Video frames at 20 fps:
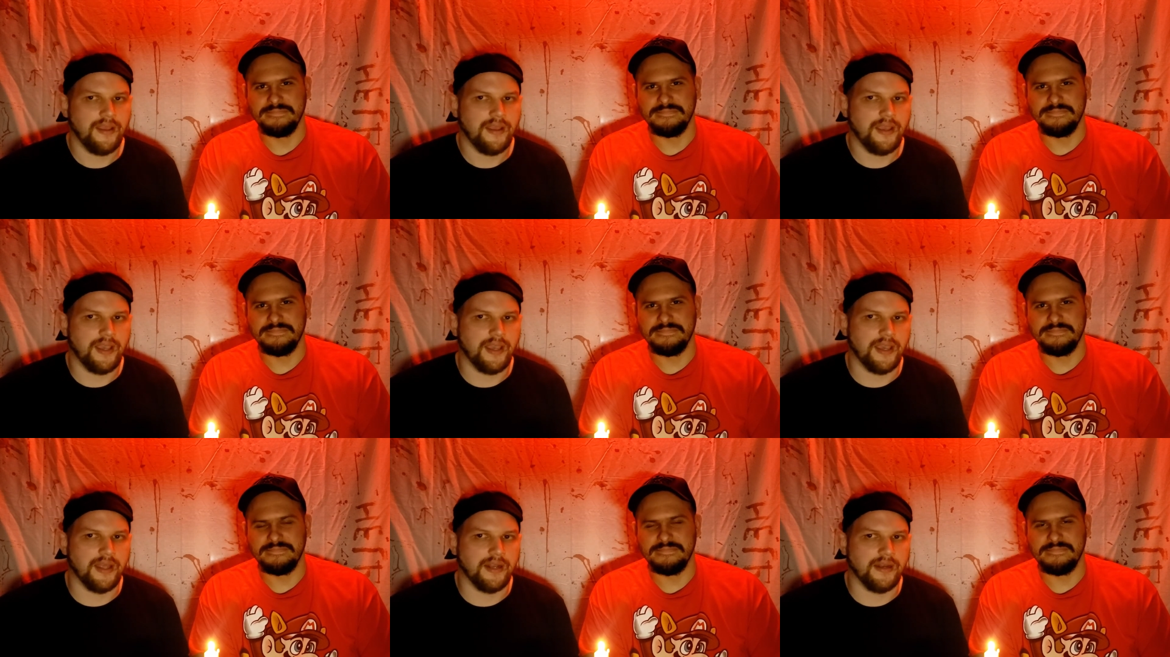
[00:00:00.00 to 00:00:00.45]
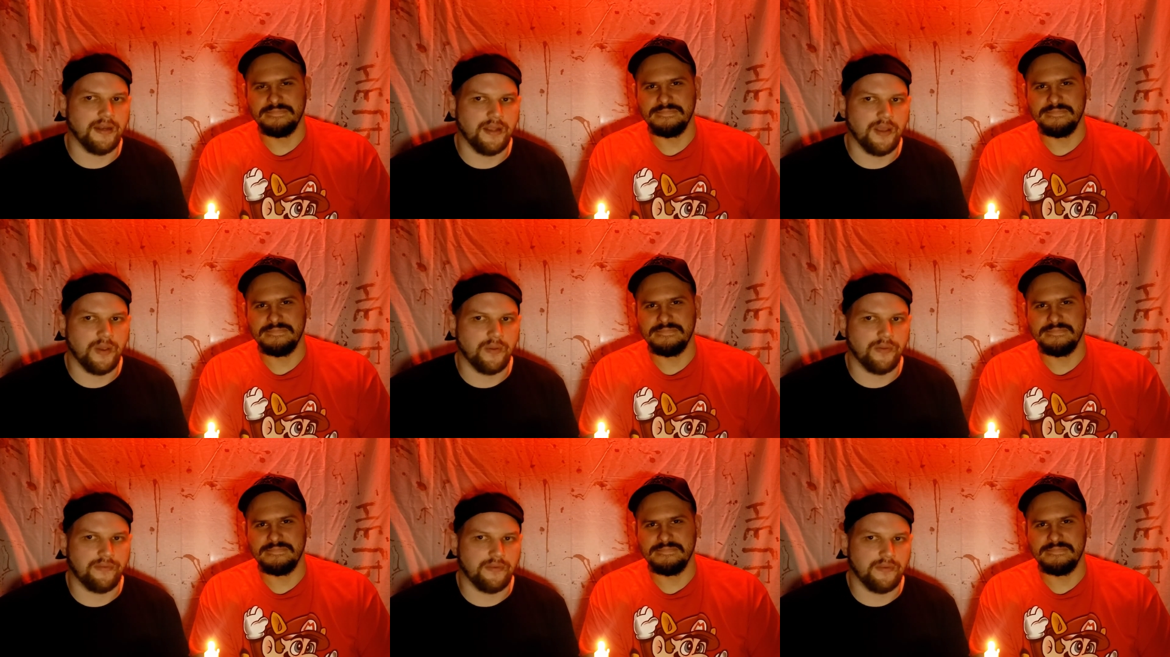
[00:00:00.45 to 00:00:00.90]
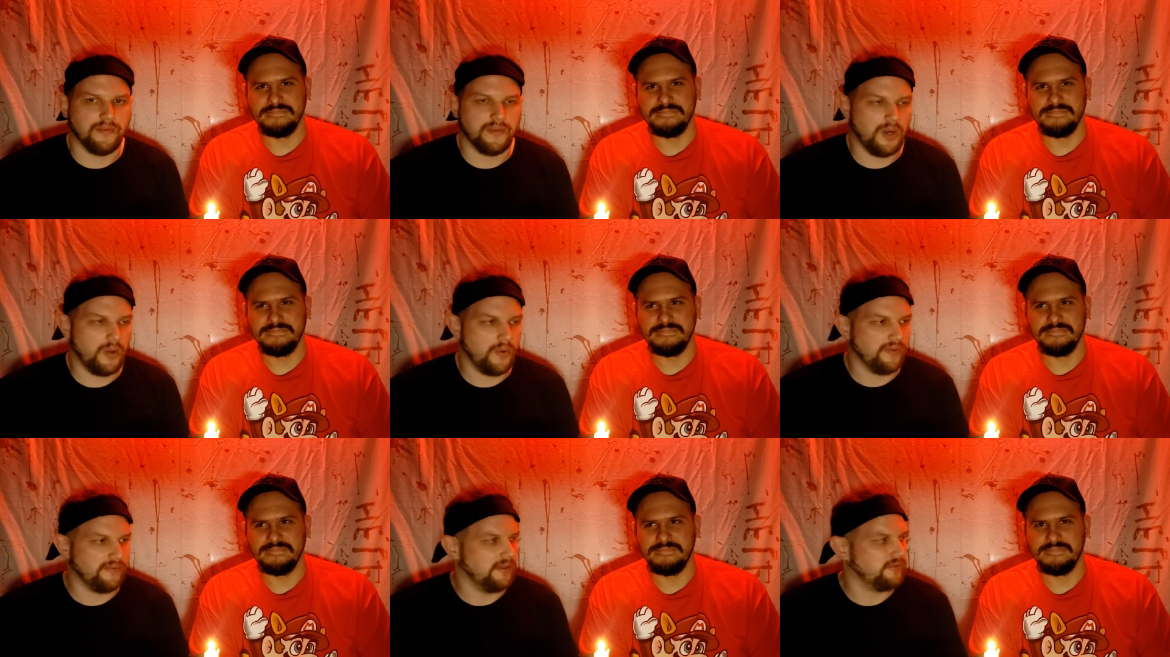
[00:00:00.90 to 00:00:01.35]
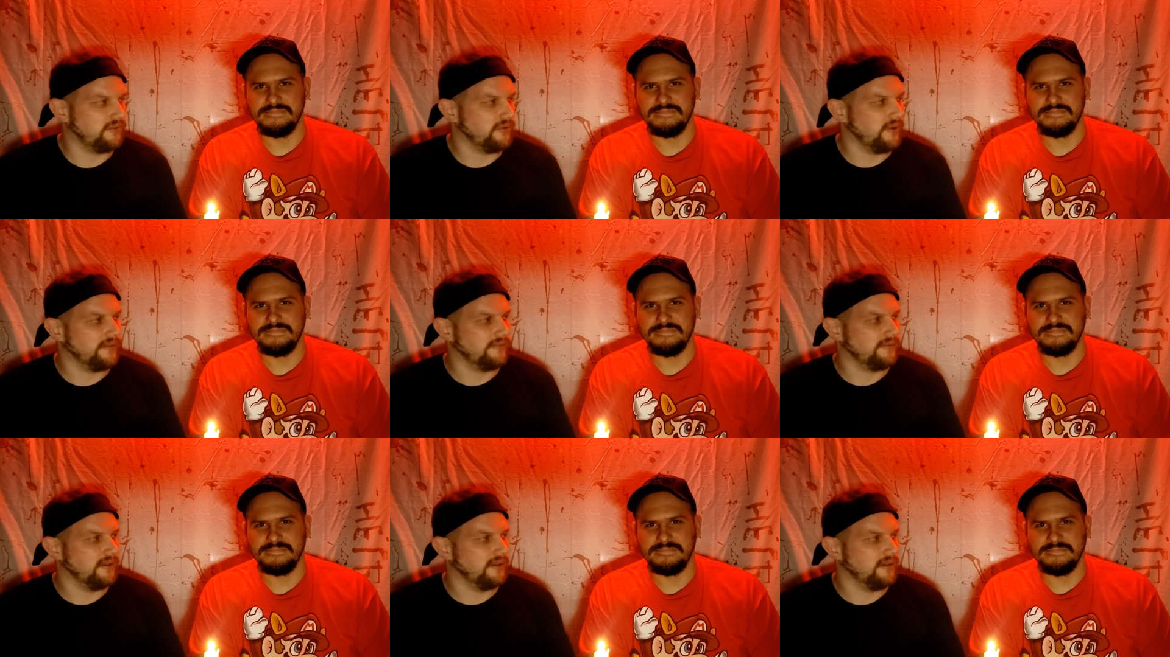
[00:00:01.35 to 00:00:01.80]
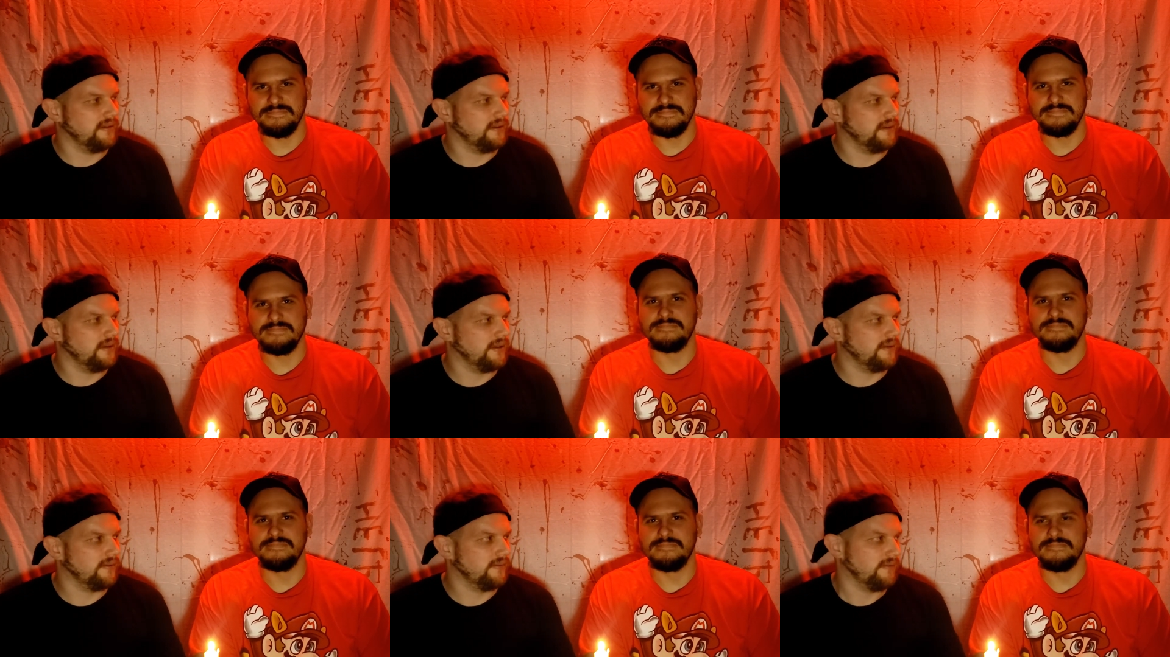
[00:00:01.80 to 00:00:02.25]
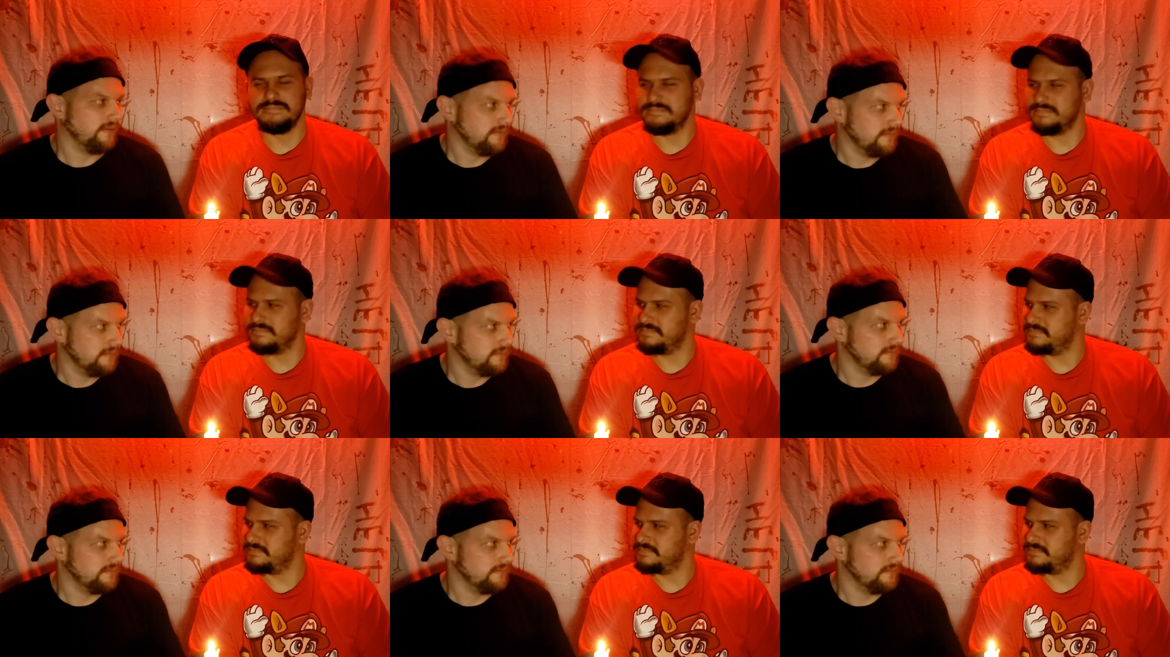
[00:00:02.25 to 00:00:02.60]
Speaker 1: And it was, you know, it was interesting because